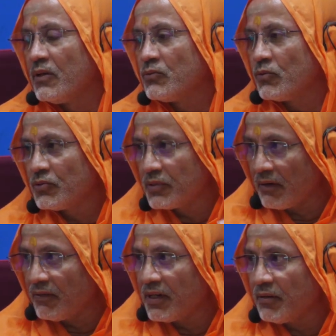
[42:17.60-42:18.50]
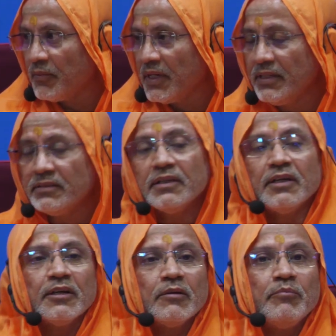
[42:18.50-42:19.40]
So Shravanam means
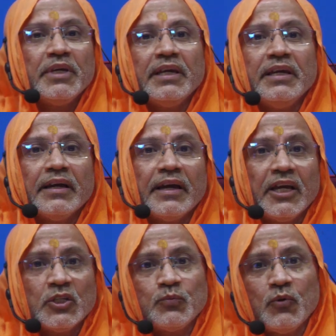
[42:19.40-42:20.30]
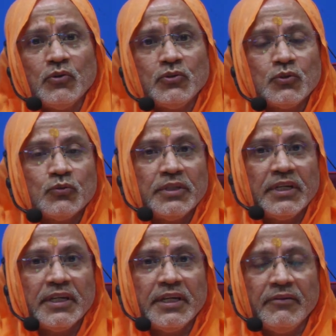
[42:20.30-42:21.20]
being exposed to
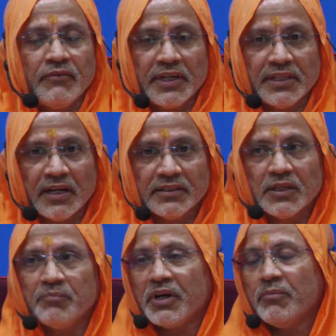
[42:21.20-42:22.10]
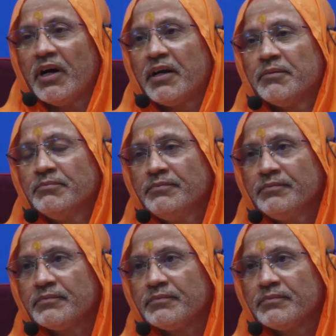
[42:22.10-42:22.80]
the Vedanta Pramanam